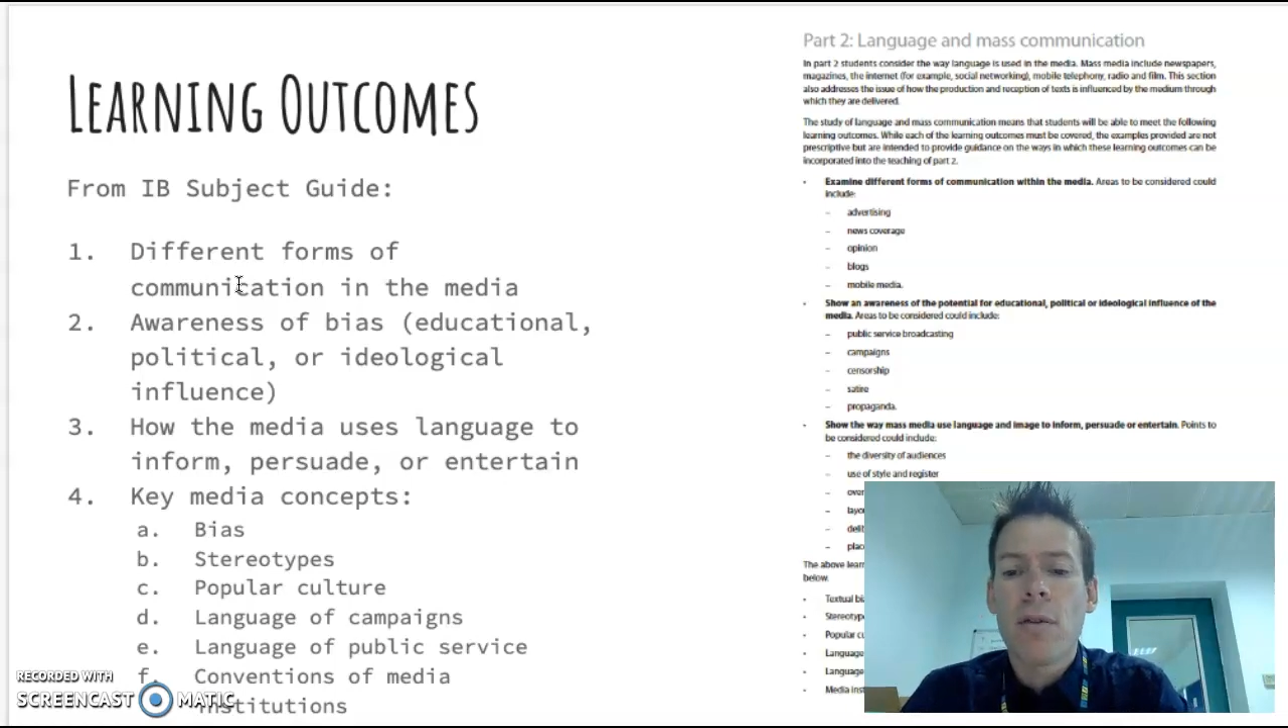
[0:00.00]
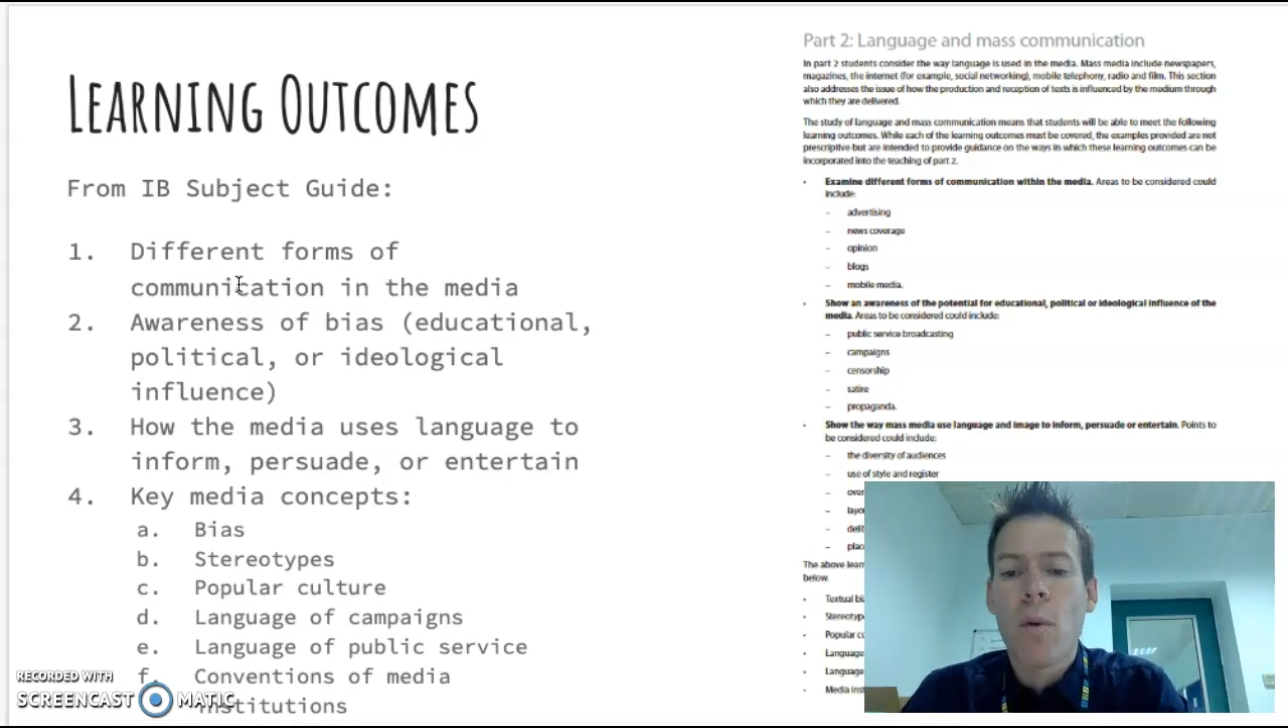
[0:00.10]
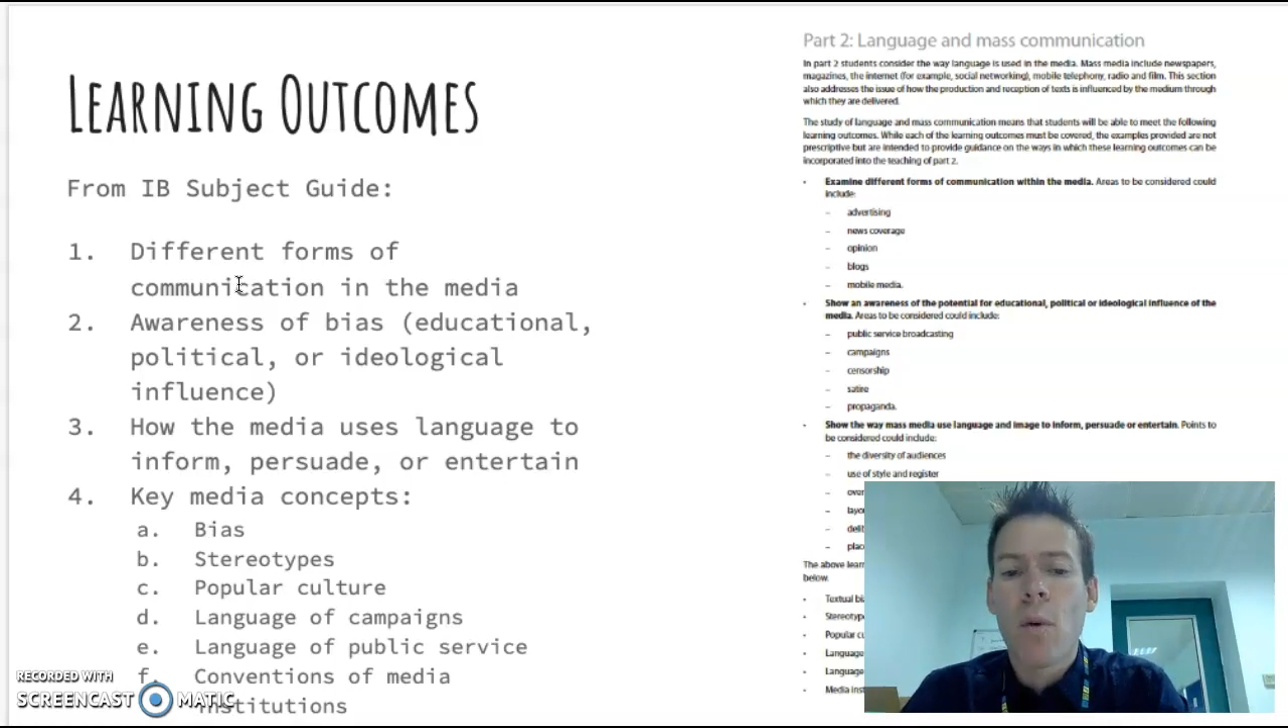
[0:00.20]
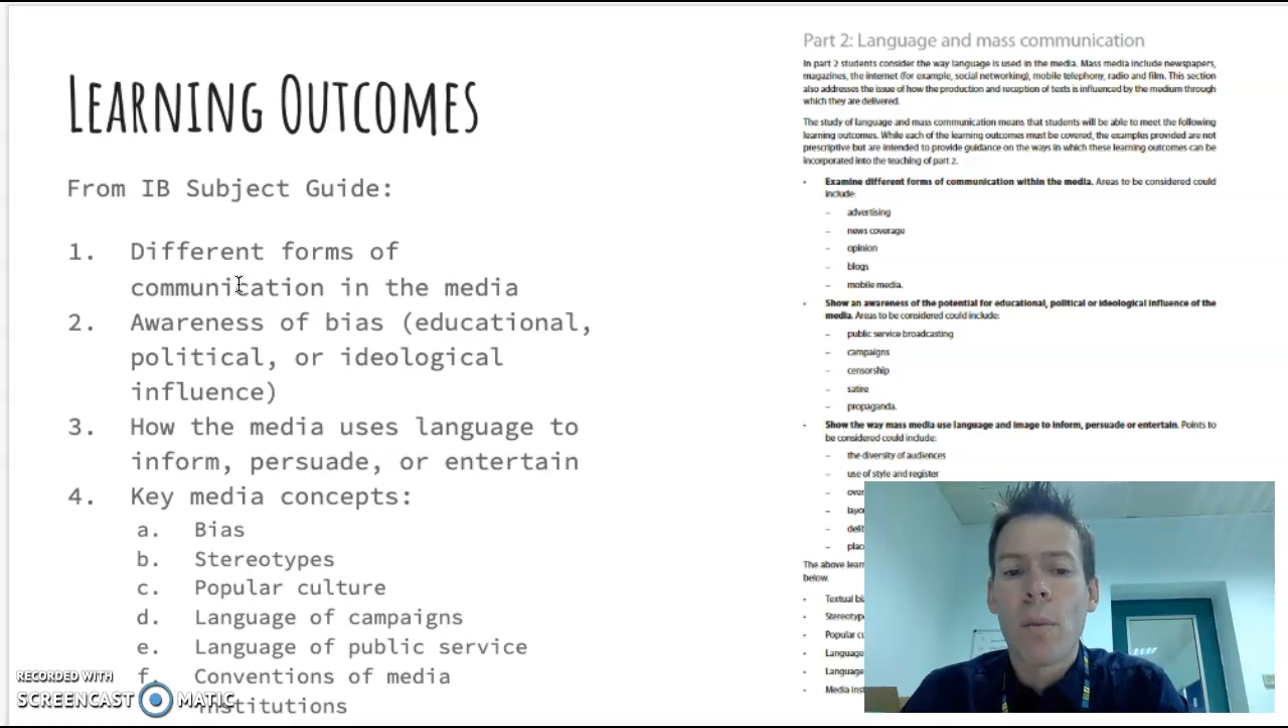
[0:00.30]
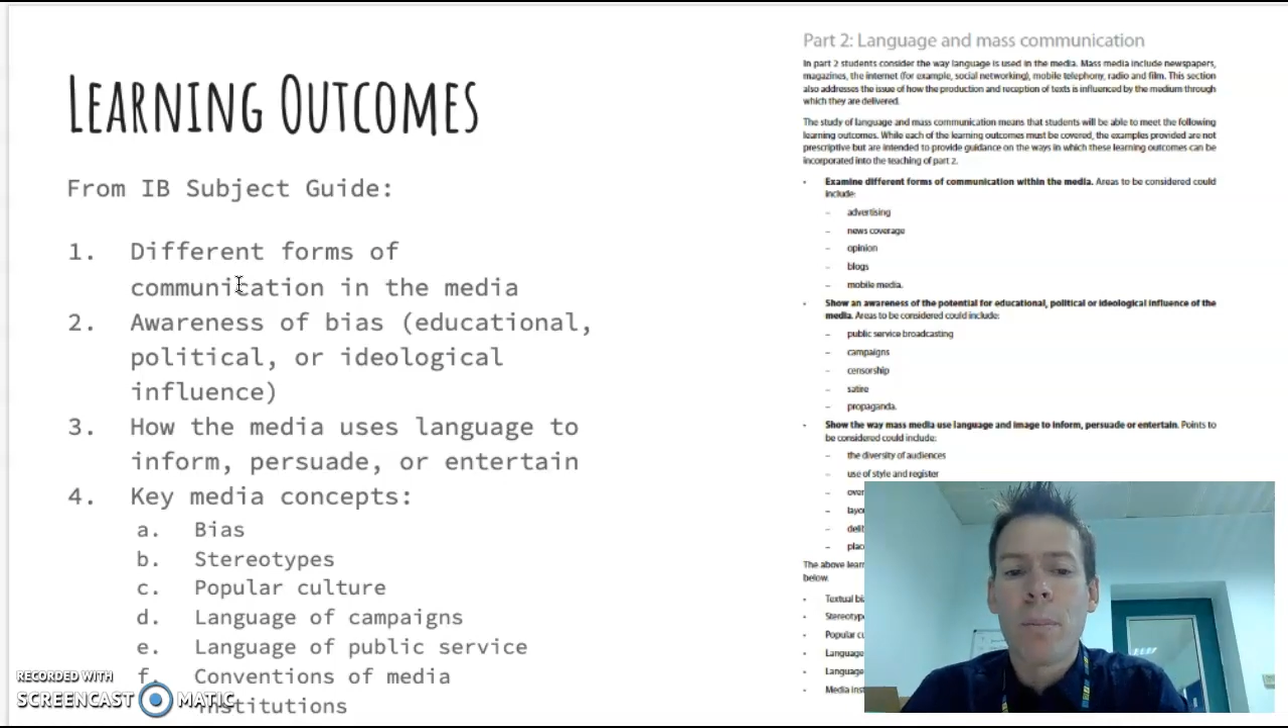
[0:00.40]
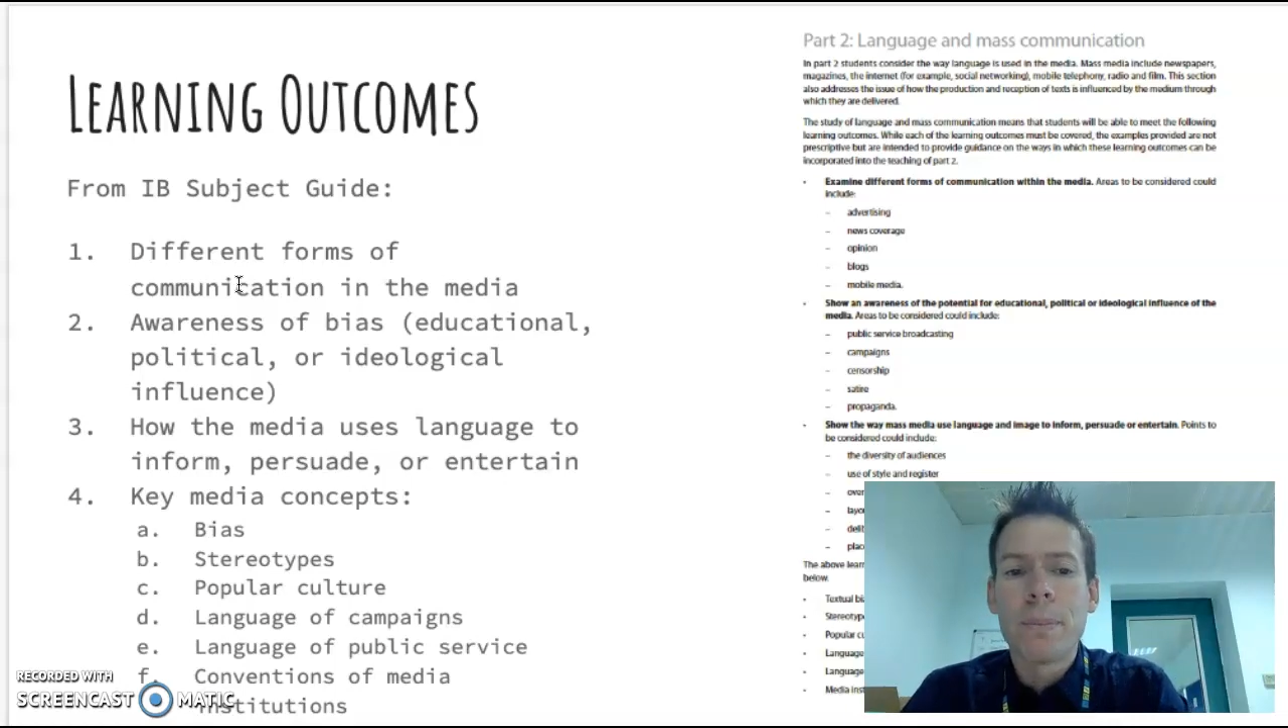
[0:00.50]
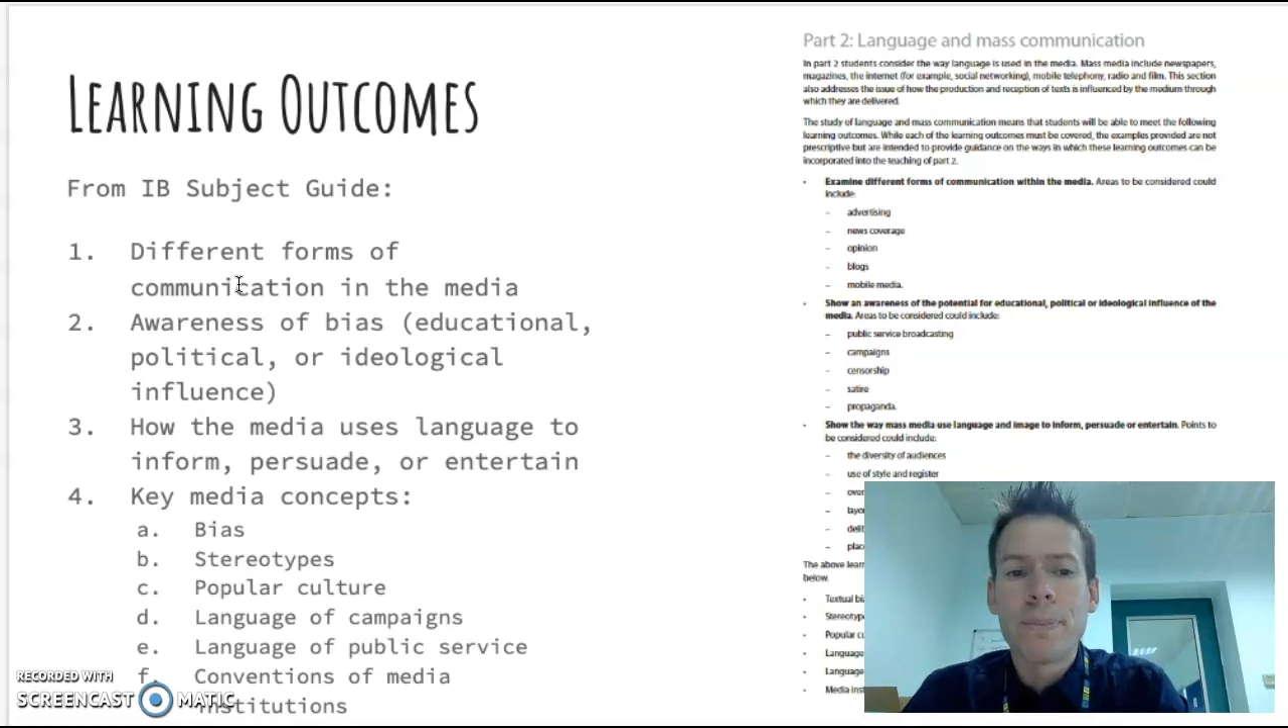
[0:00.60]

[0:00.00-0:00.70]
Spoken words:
form.